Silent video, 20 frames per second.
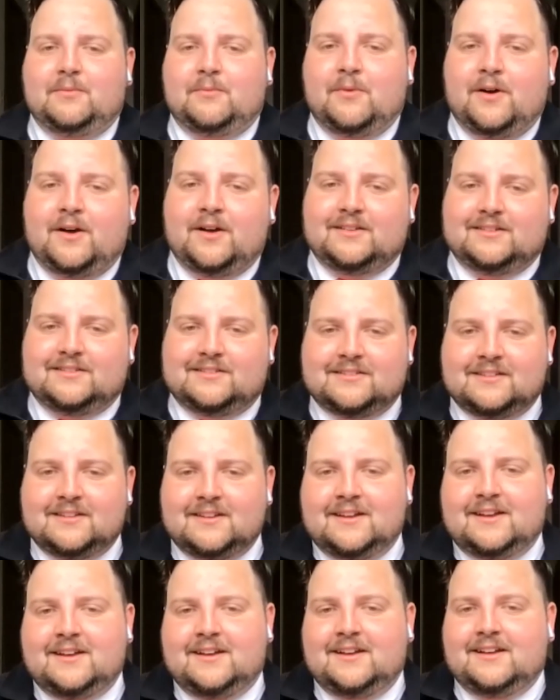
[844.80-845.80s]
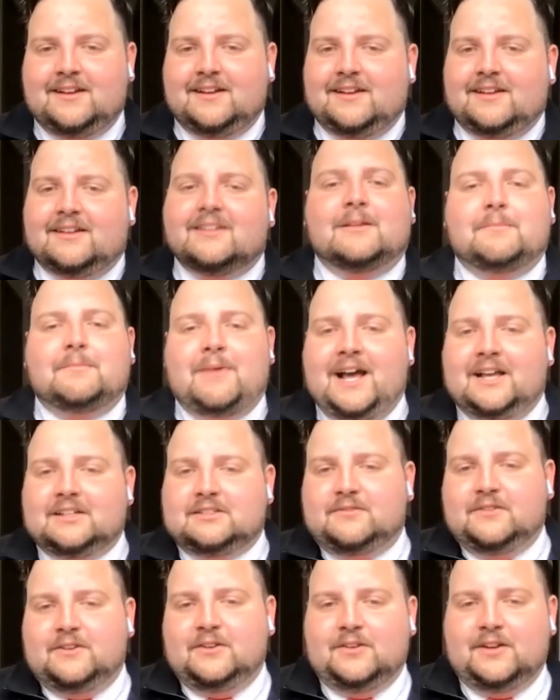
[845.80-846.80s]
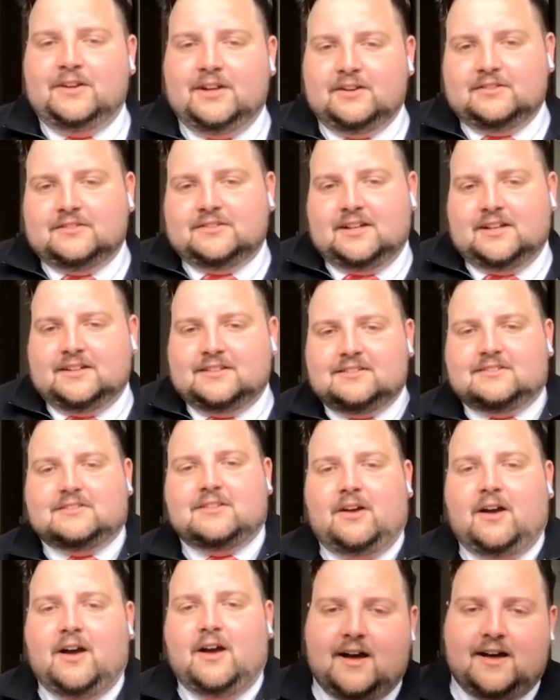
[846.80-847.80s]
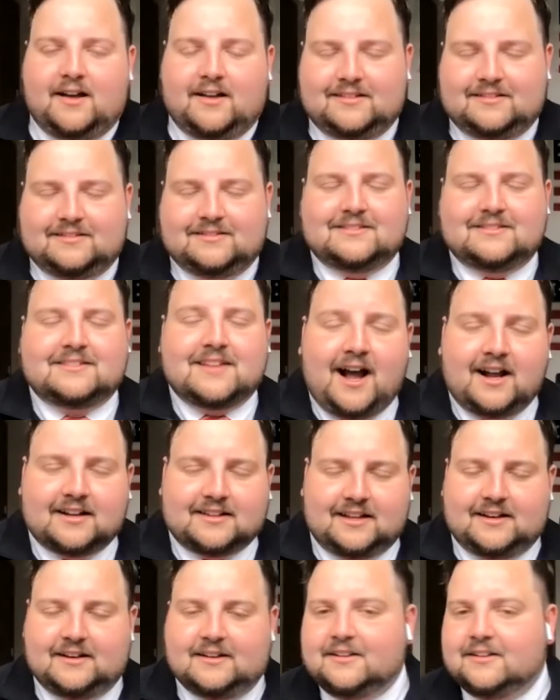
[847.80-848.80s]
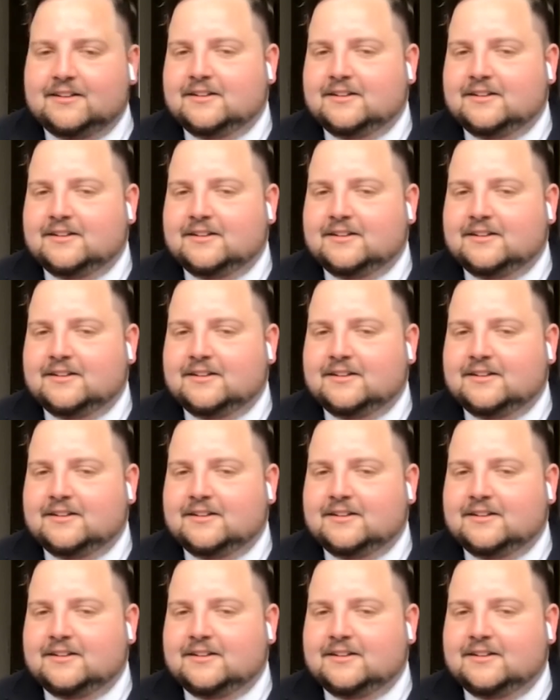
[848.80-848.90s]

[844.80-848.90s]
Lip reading: was the past few years at Stockton?